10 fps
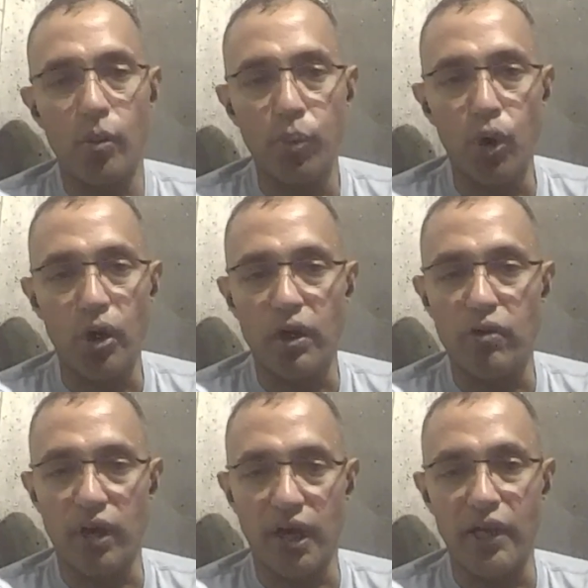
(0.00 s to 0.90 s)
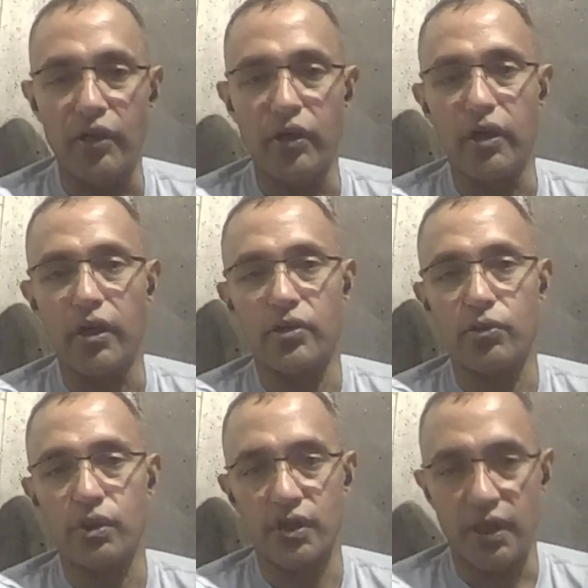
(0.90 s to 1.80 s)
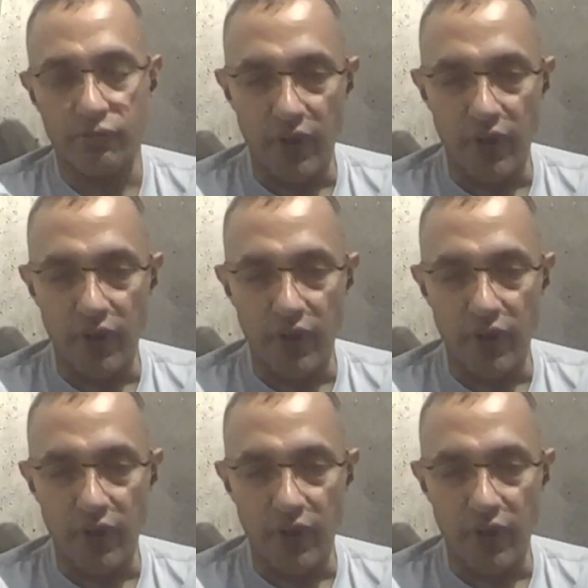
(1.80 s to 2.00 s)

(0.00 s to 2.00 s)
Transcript: important in regulated industries,